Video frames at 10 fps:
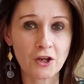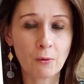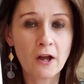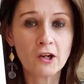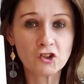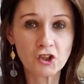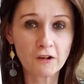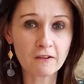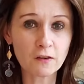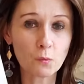So
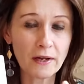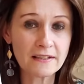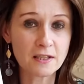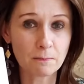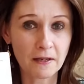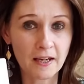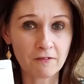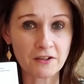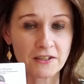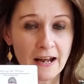during the winter
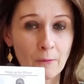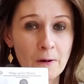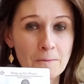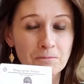periods, now,